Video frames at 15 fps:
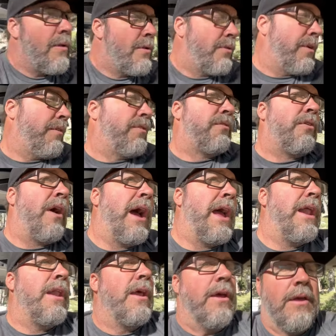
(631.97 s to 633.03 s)
just
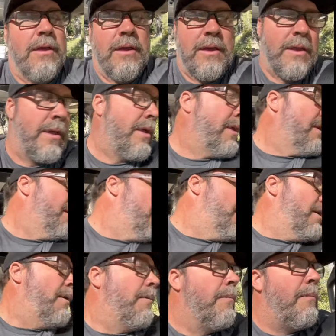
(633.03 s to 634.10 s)
trying to
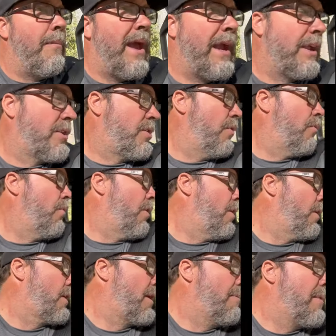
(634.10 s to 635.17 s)
make it to
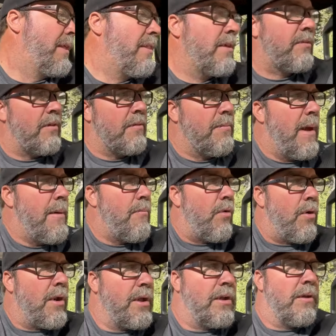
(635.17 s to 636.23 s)
work. I mean, this is my
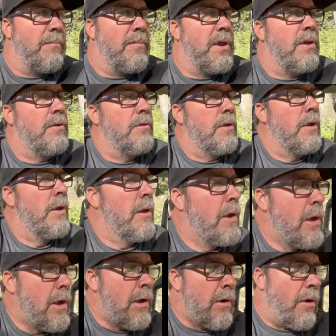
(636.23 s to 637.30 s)
morning commute,
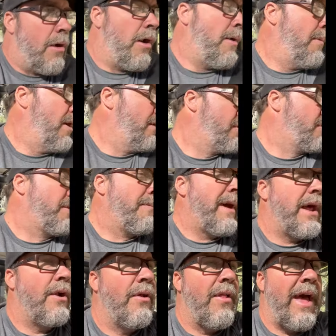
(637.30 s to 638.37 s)
almost to
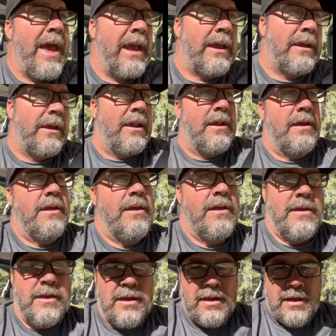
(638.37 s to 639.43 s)
Meadow Lake. Gonna
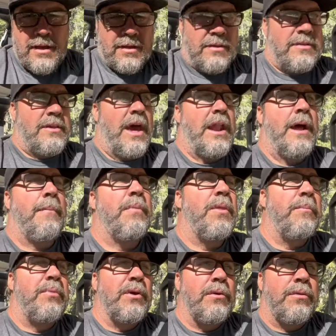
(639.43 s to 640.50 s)
set up the
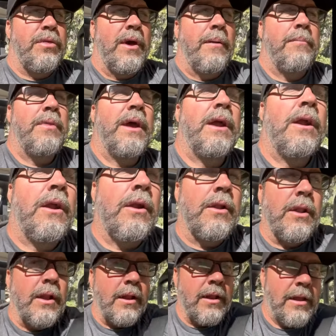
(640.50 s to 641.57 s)
booth up there
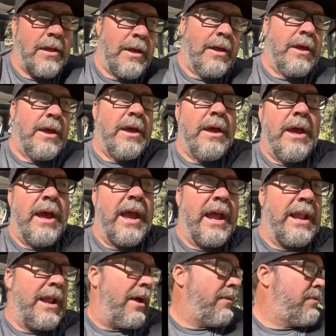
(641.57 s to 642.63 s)
and
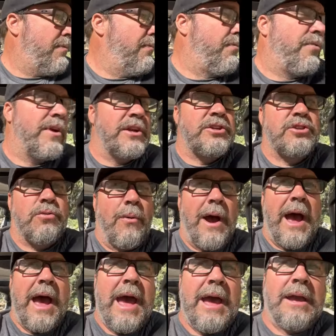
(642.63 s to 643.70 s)
hand out some free
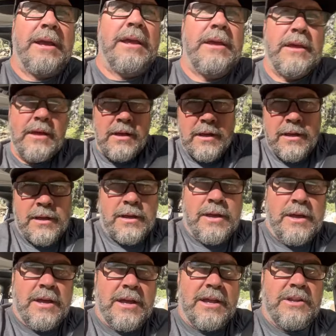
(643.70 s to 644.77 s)
swag.
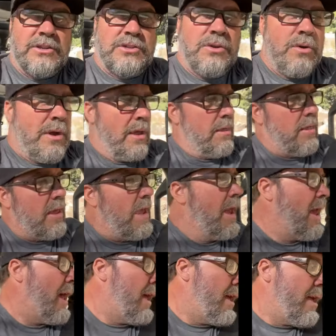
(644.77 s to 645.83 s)
Enjoy the
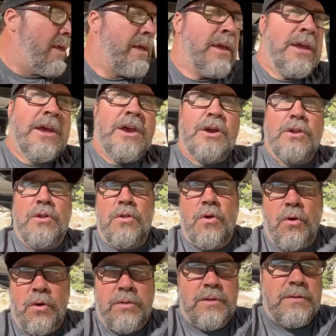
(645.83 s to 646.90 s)
uh,
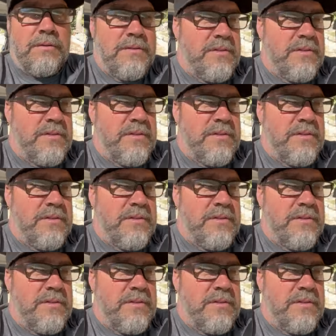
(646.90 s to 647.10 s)
Northern